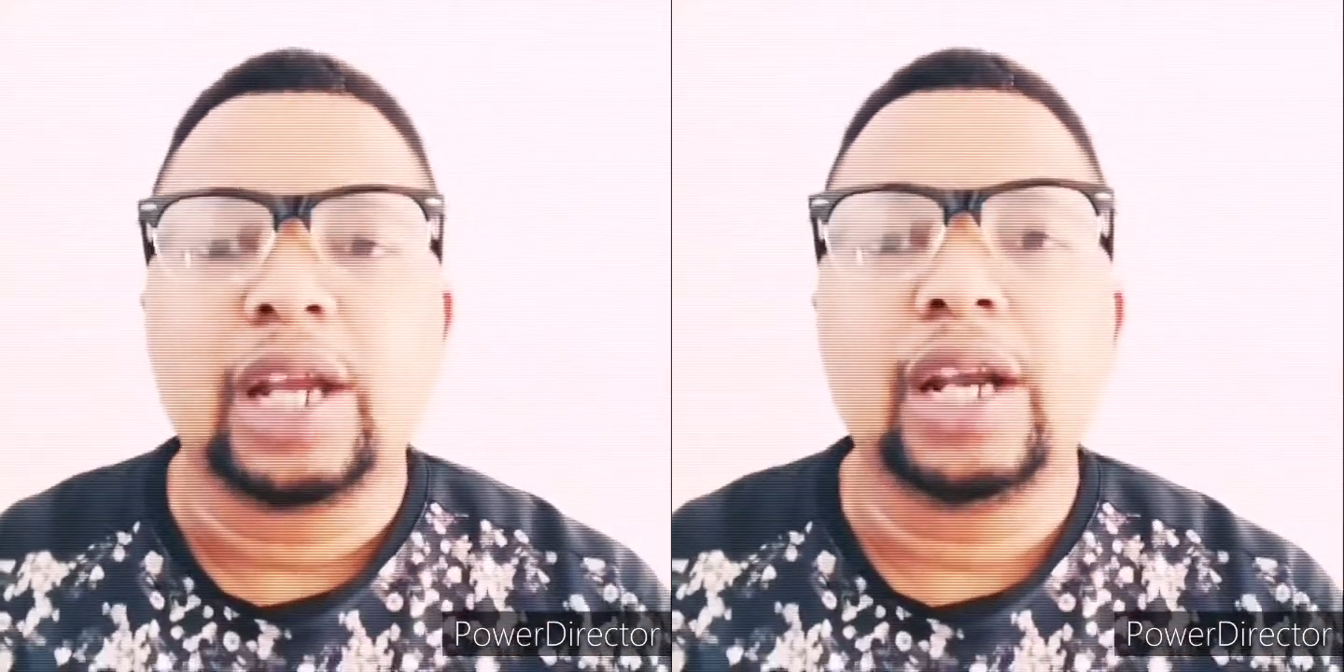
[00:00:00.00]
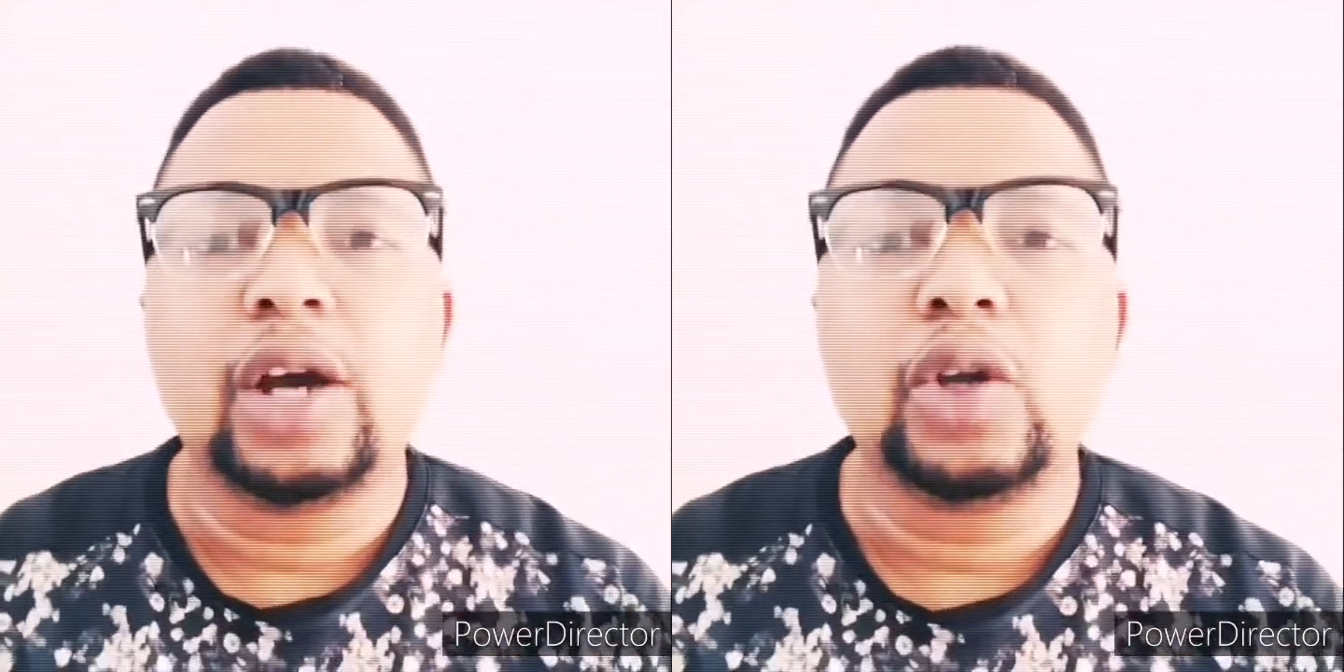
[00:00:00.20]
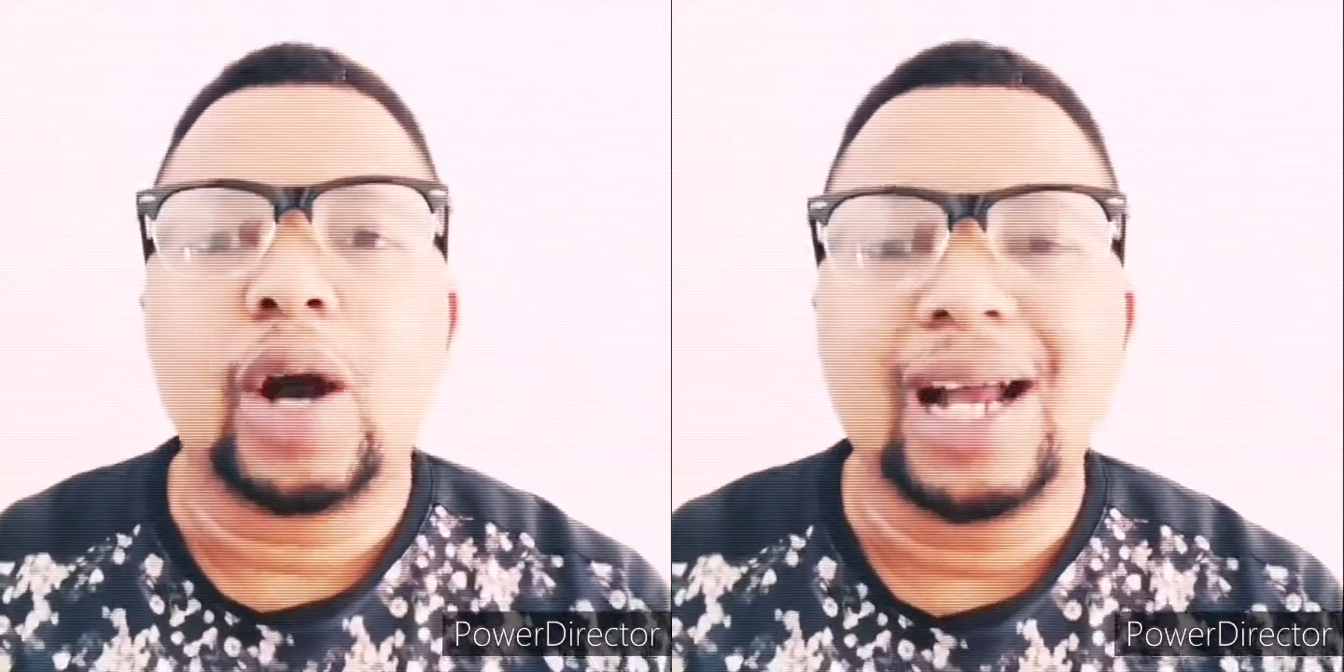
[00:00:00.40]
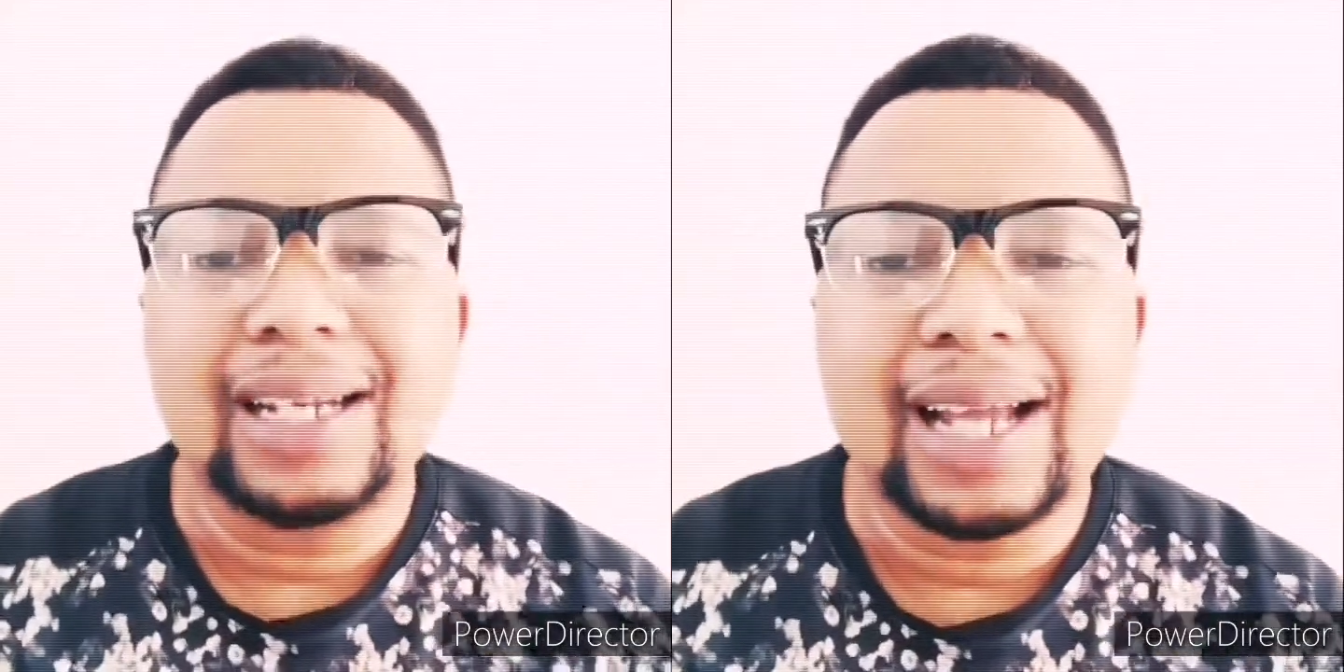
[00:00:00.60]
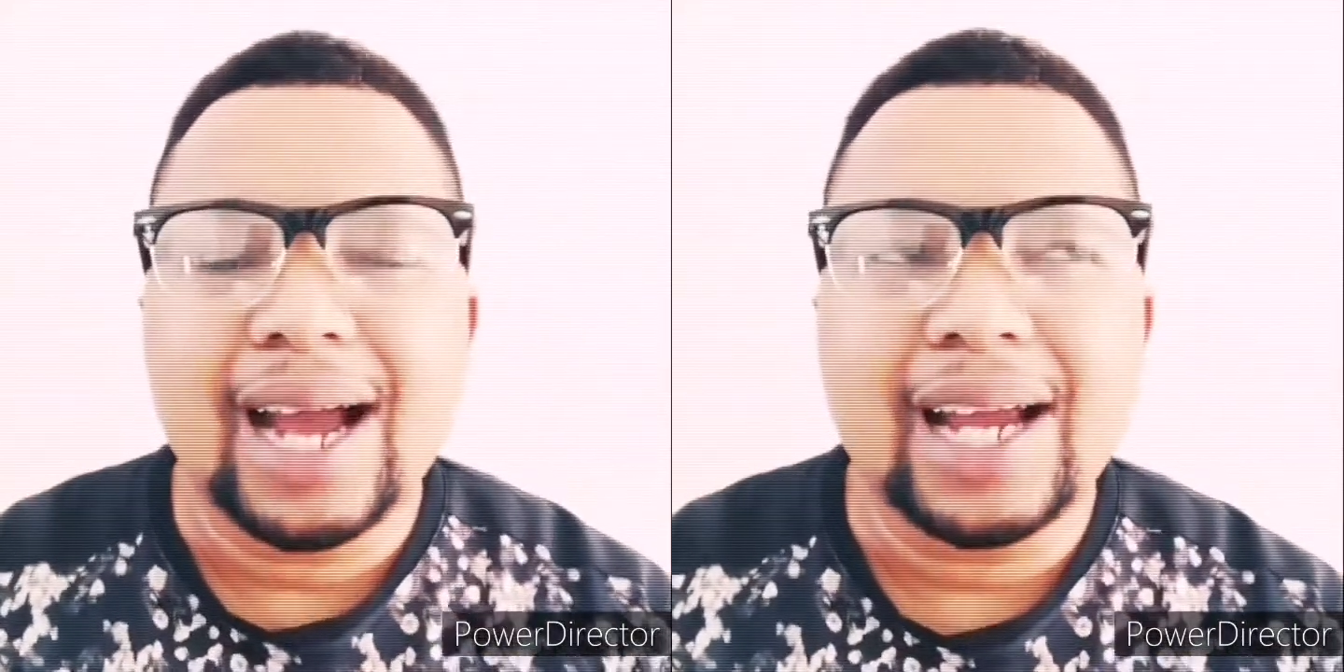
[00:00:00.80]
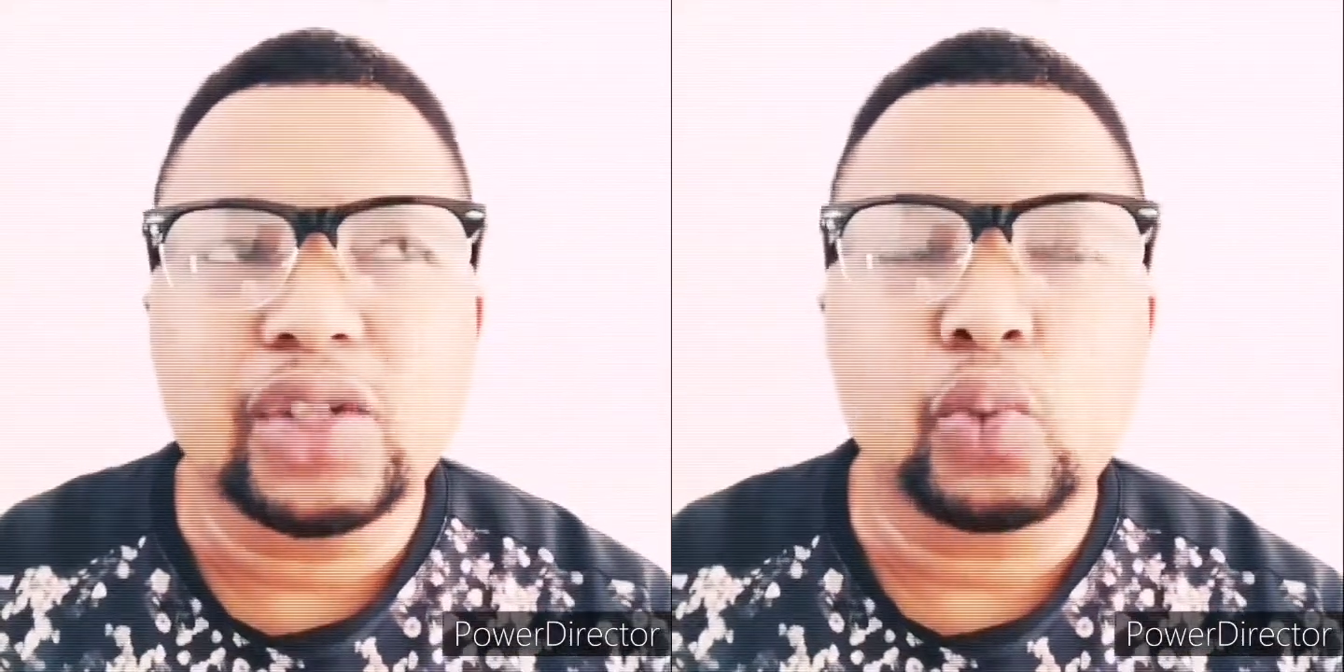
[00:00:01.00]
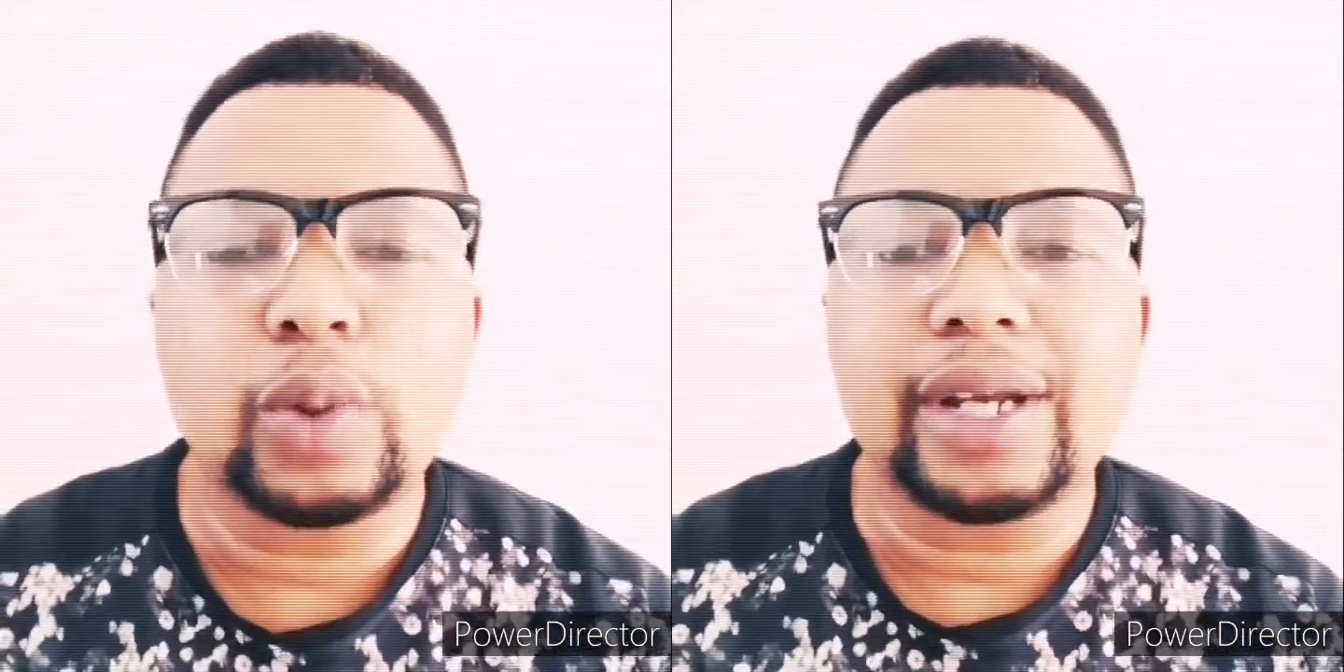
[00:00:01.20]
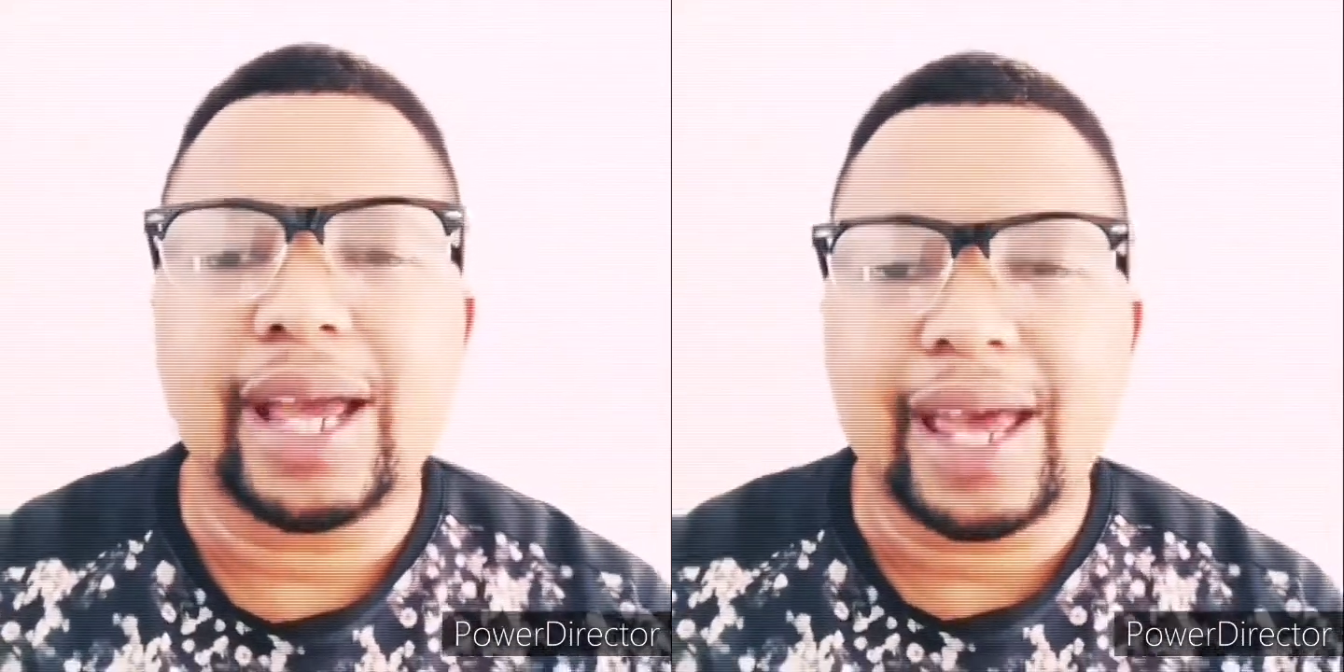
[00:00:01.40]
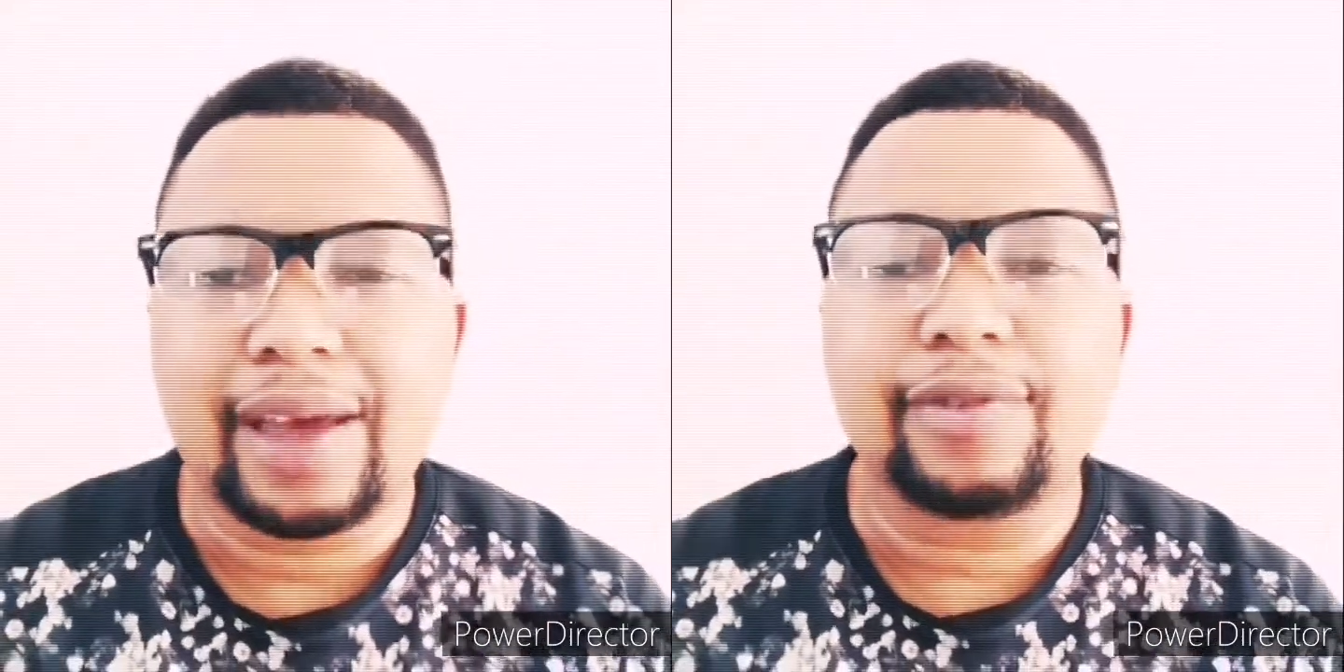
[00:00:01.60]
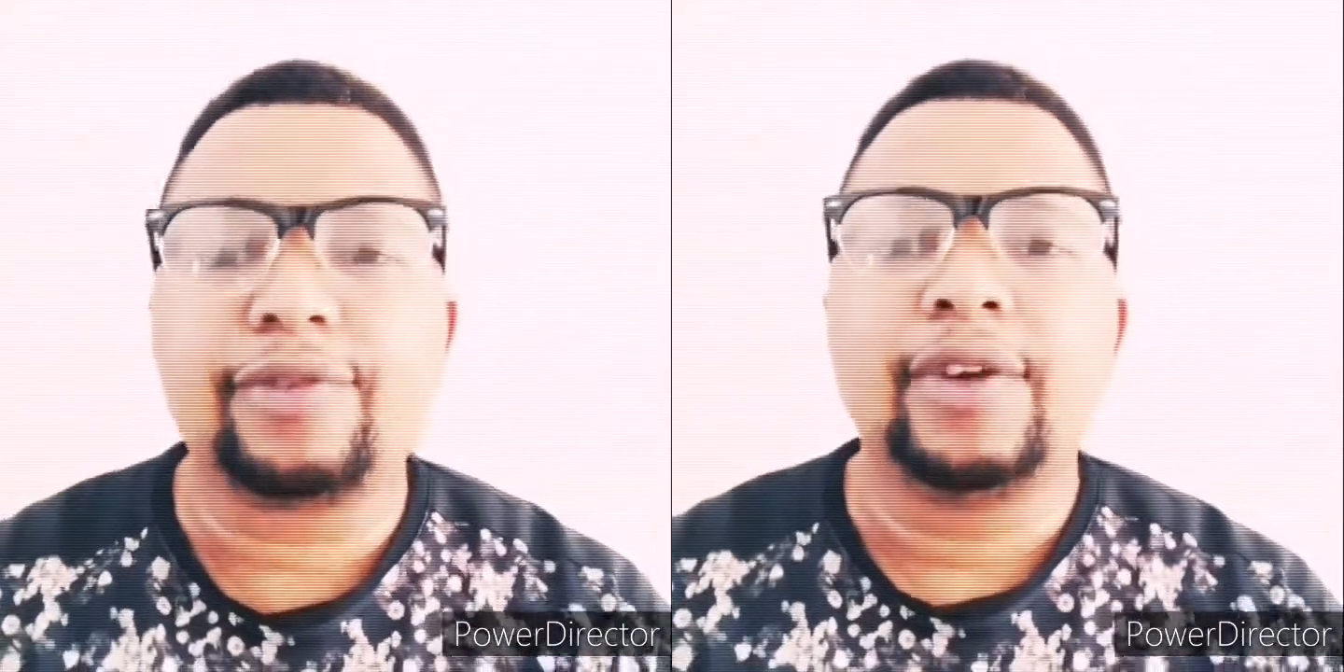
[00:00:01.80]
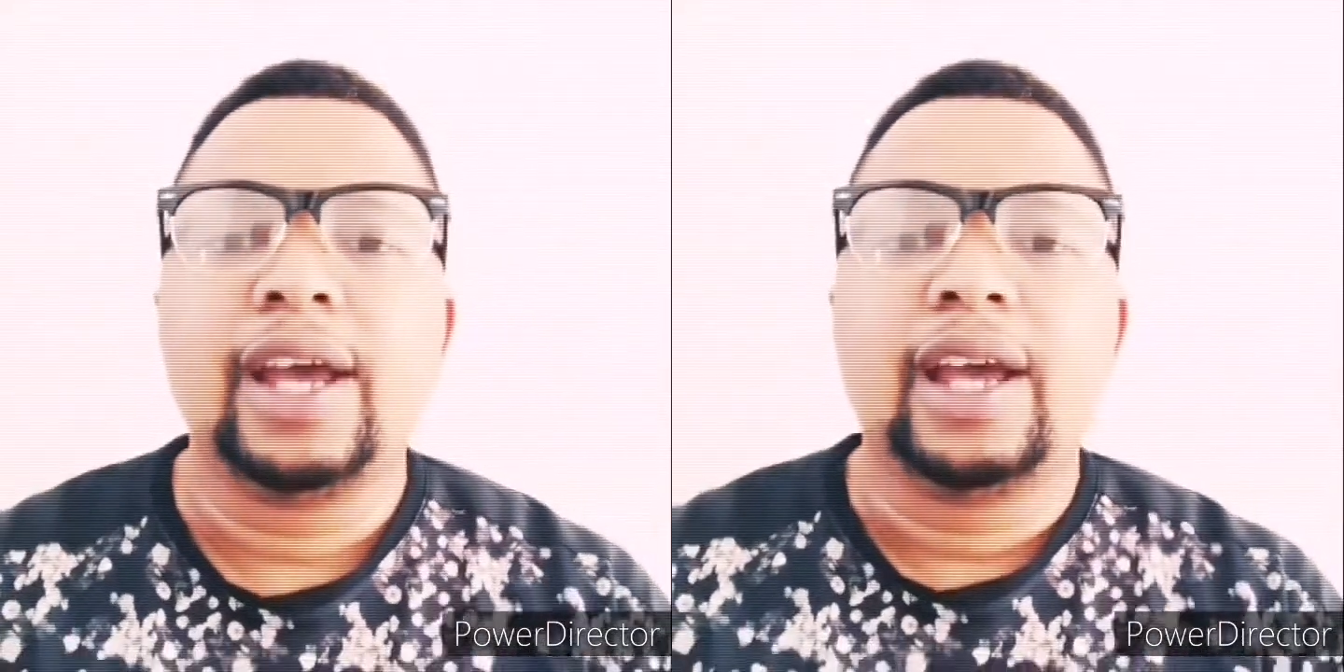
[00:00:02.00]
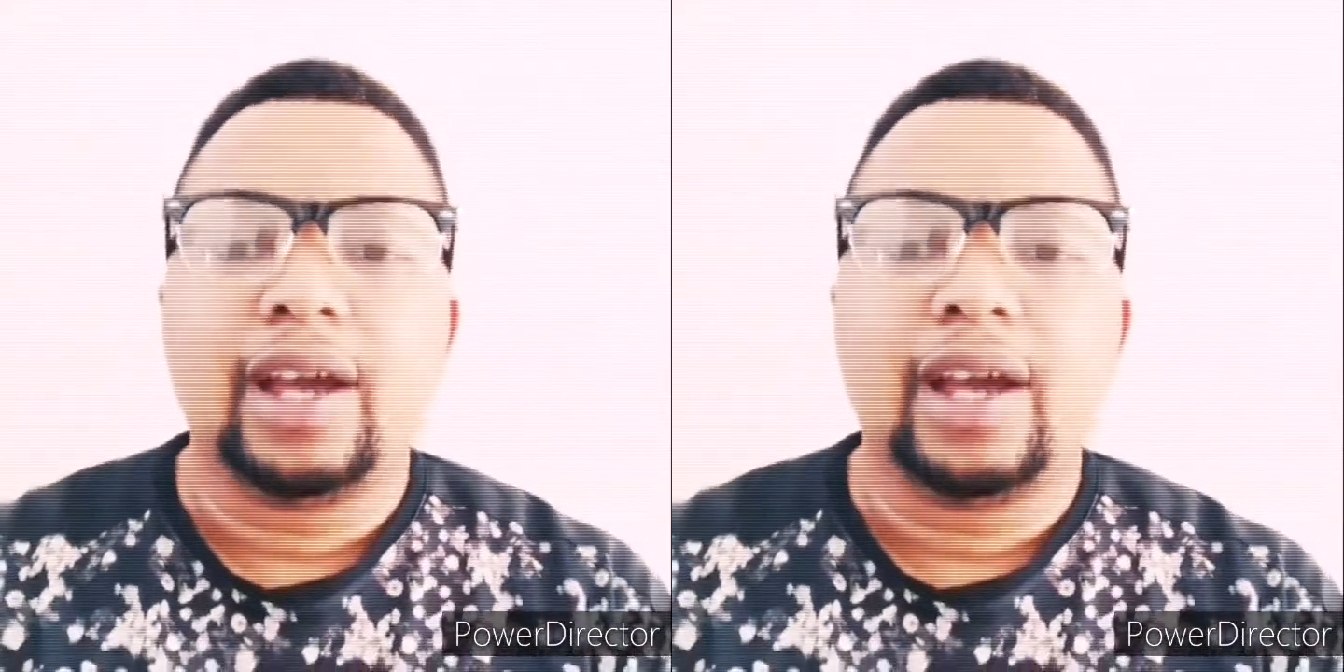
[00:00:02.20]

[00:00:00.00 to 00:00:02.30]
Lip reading: now your aldehydes would have